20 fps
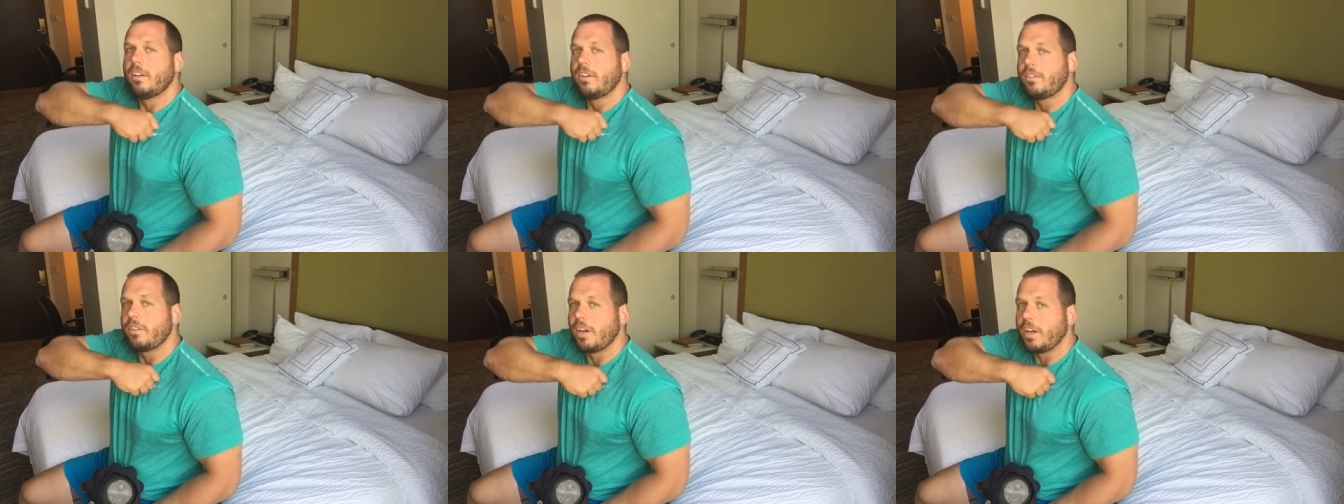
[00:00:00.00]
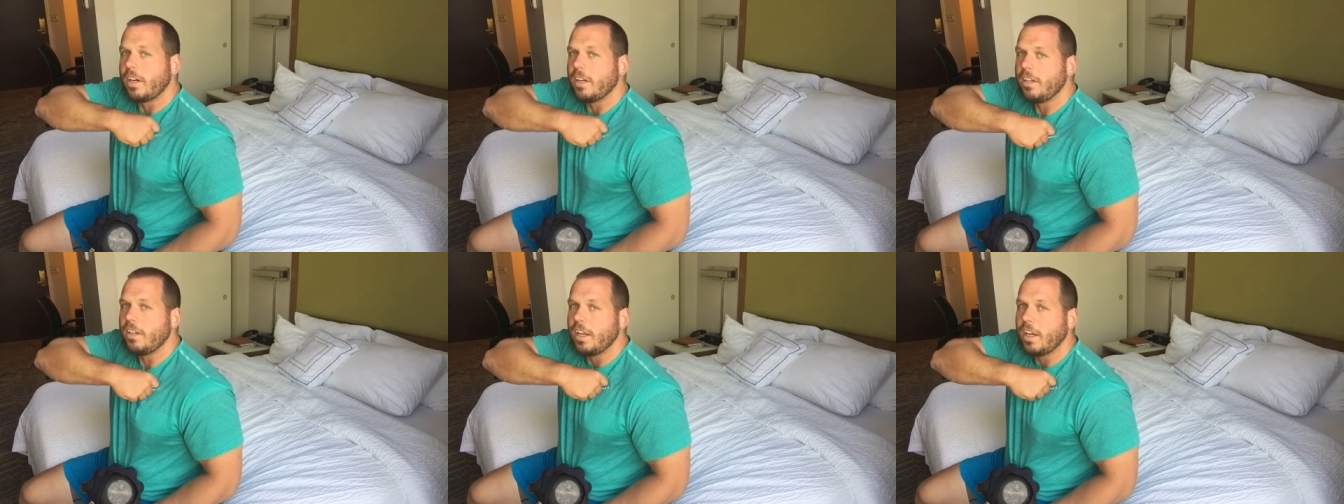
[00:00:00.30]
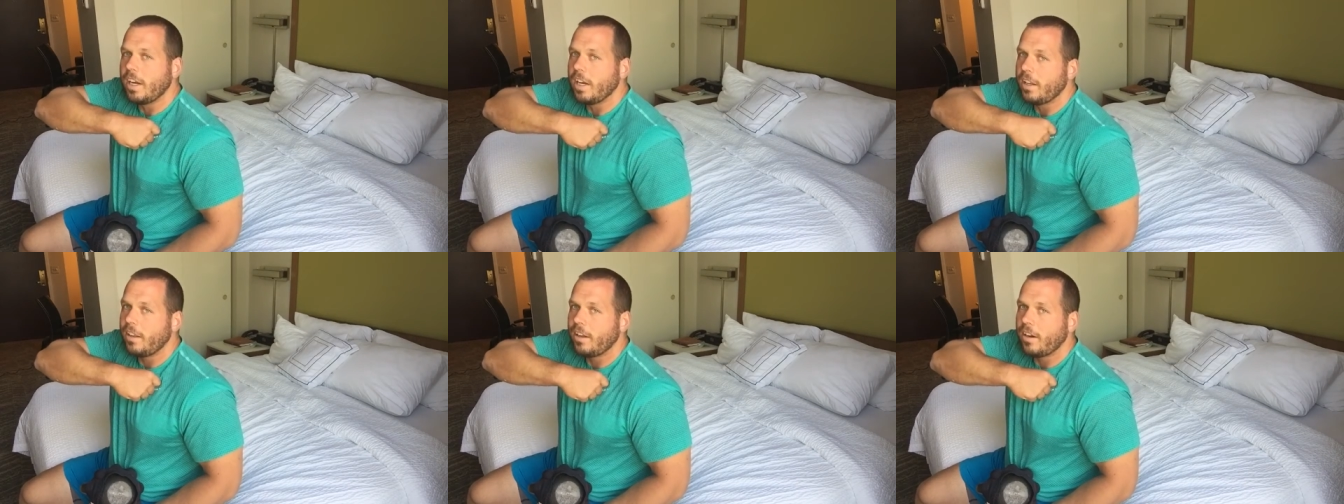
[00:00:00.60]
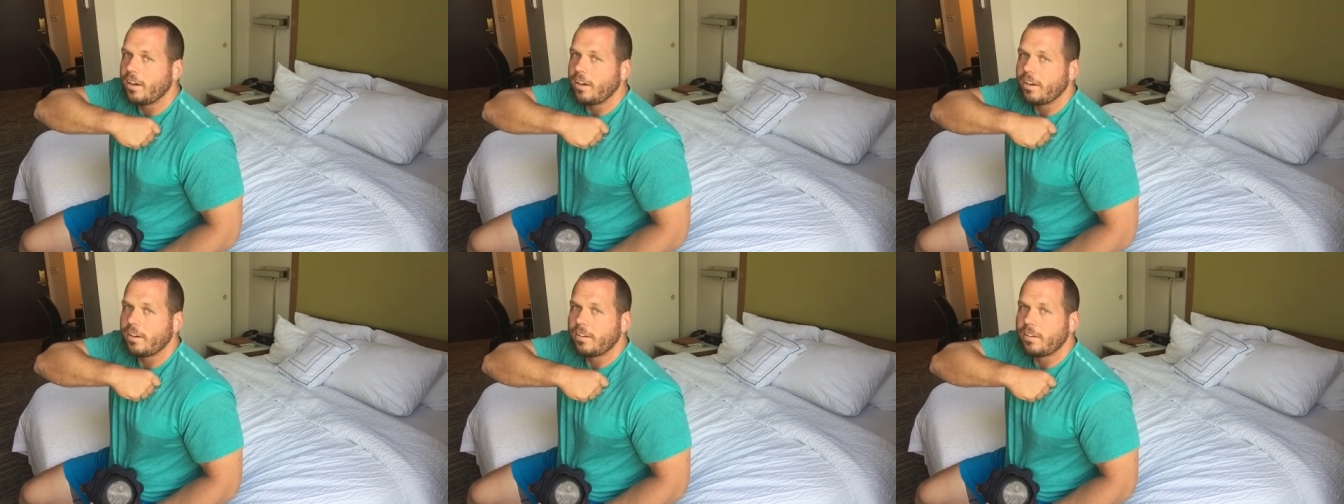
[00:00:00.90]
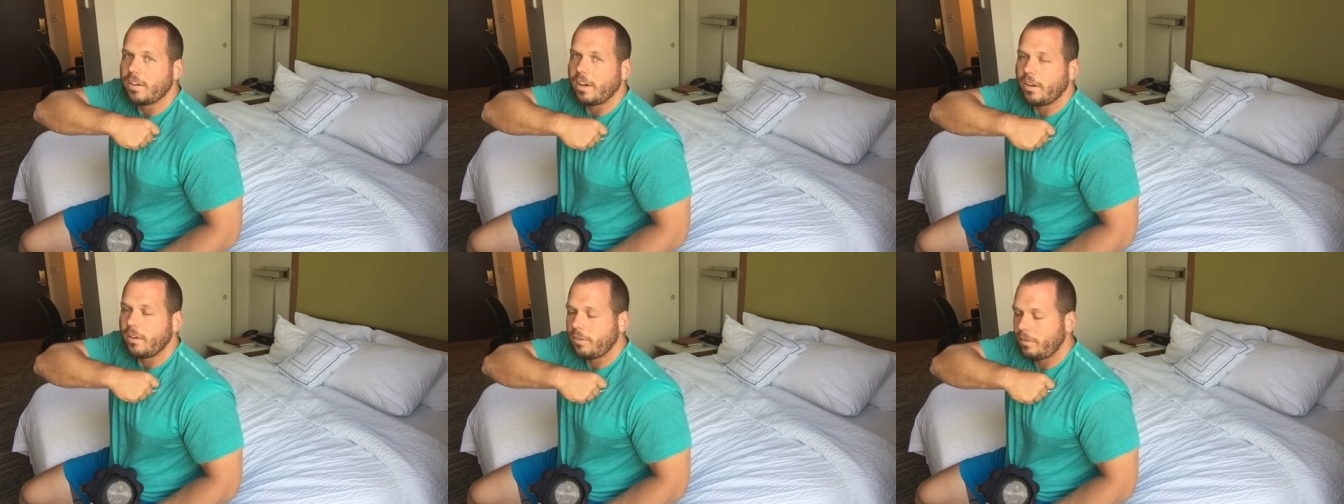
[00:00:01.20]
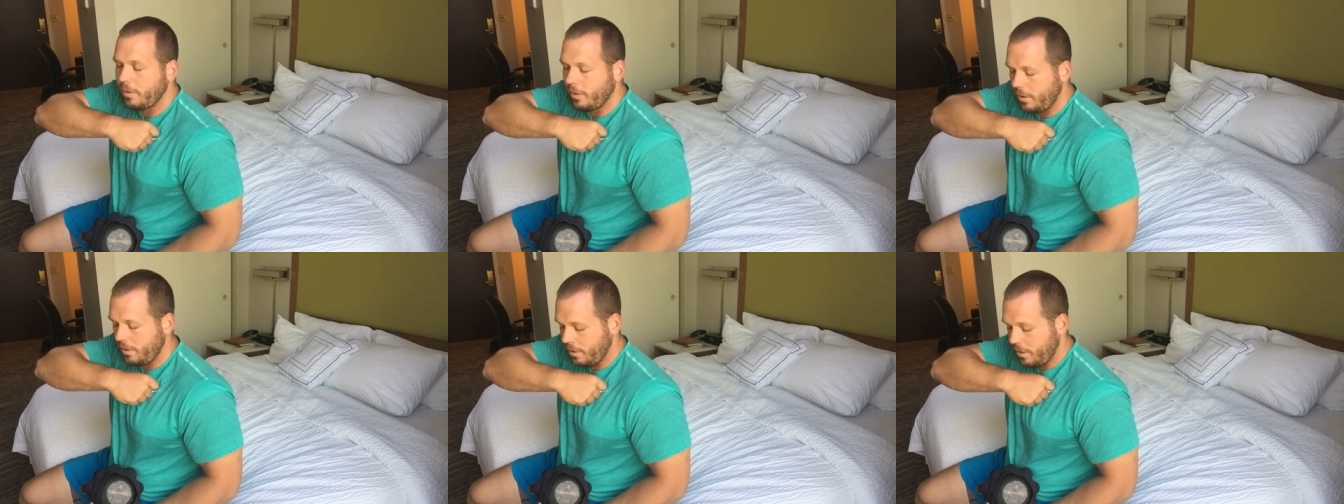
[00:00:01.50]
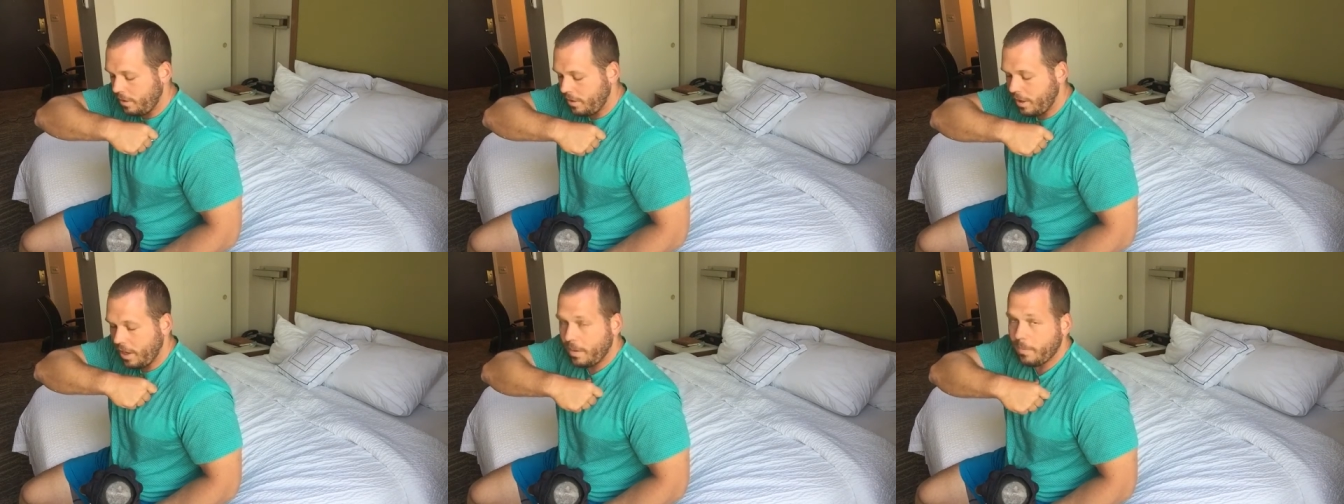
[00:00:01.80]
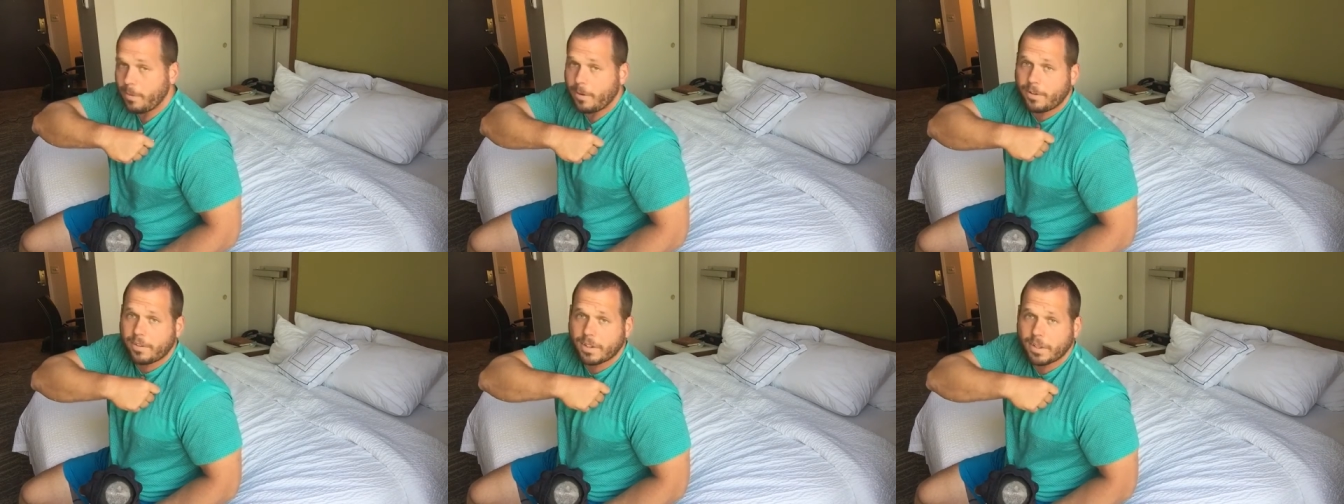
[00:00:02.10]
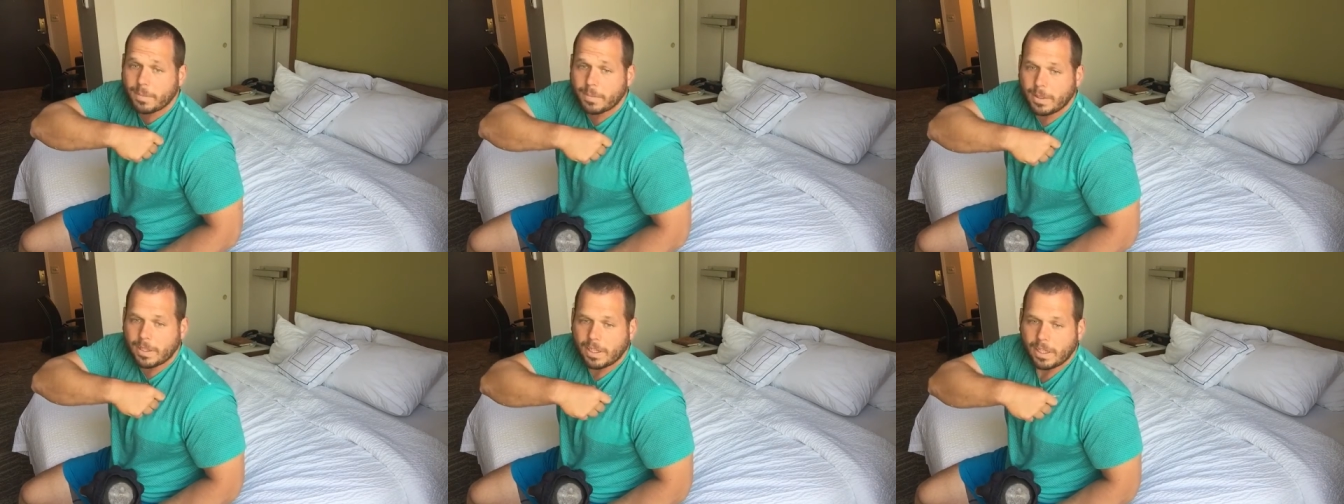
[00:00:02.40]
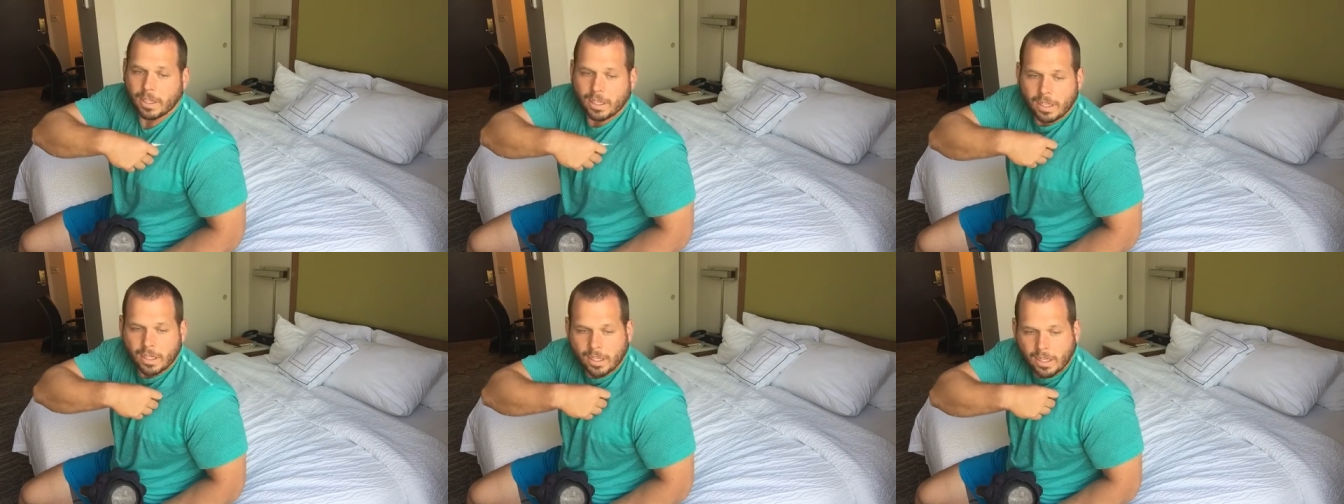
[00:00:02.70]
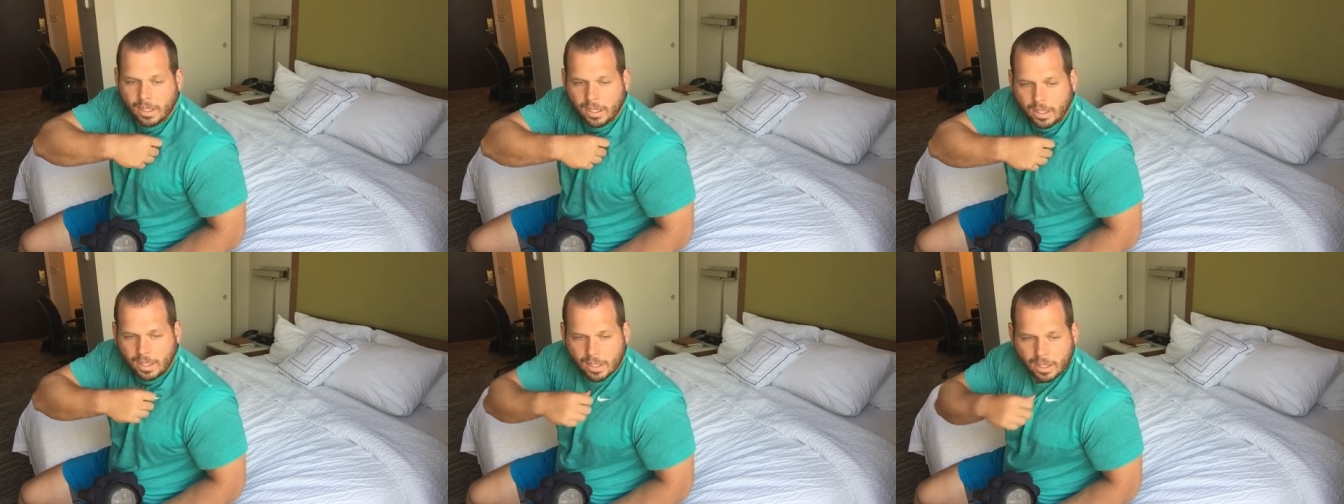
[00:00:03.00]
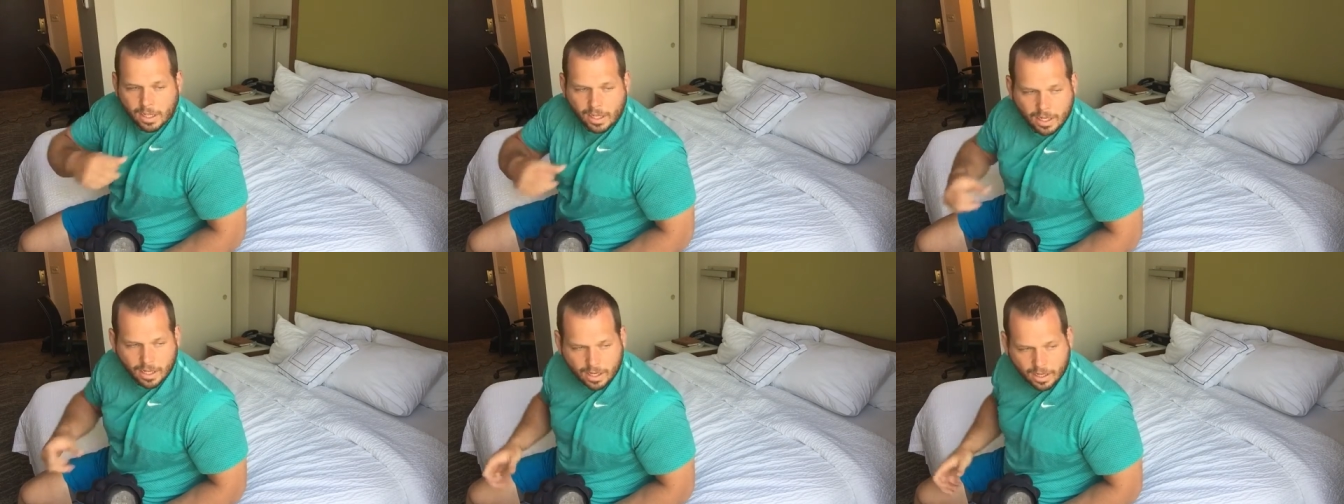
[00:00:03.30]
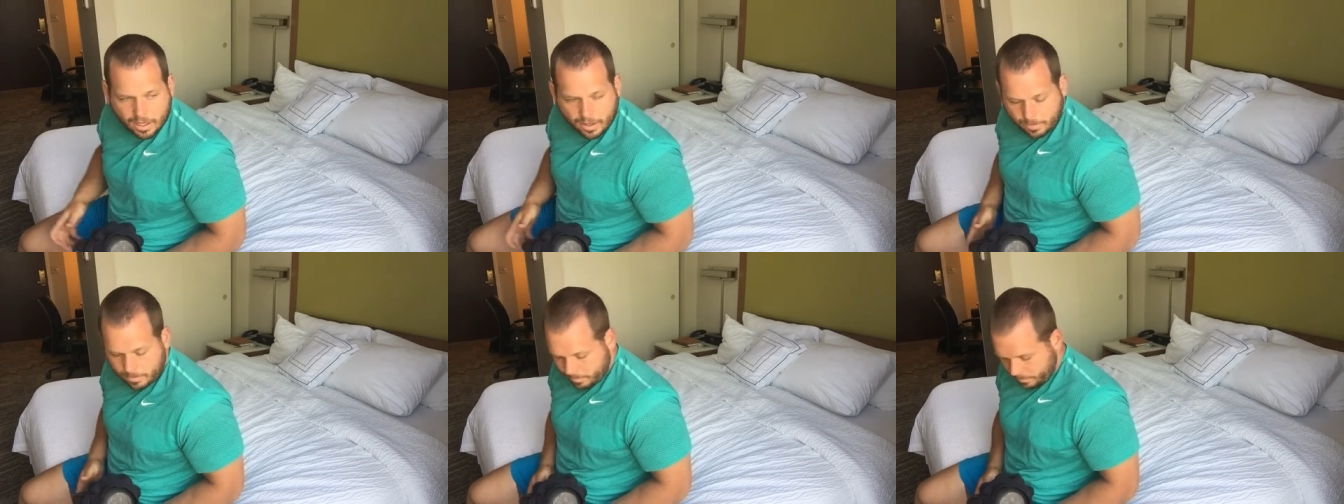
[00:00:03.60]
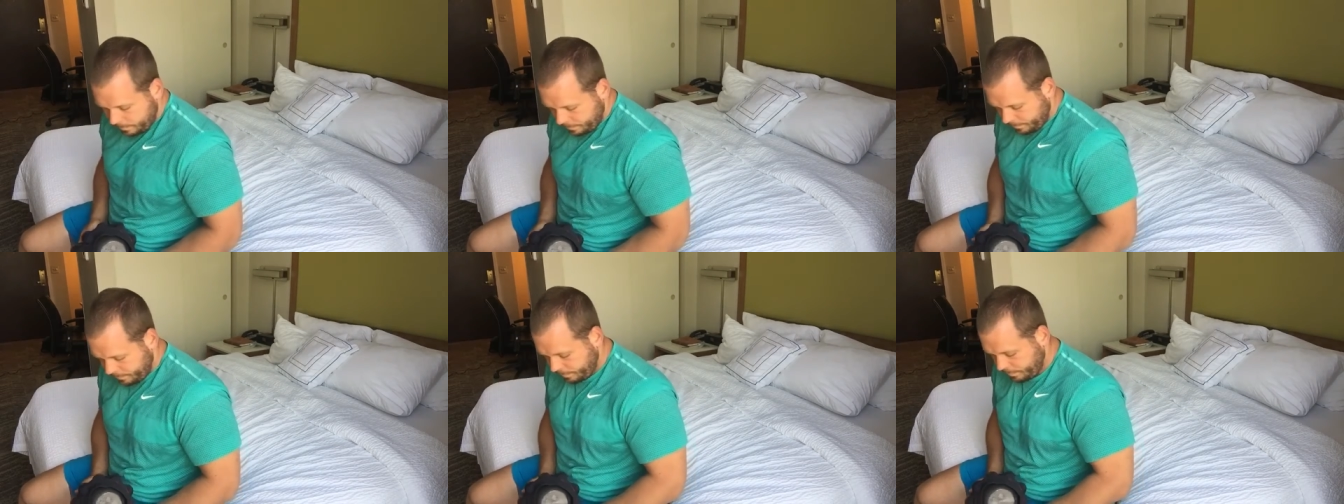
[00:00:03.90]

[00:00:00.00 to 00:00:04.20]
trying to dig in there yourself with your thumb or something. Um,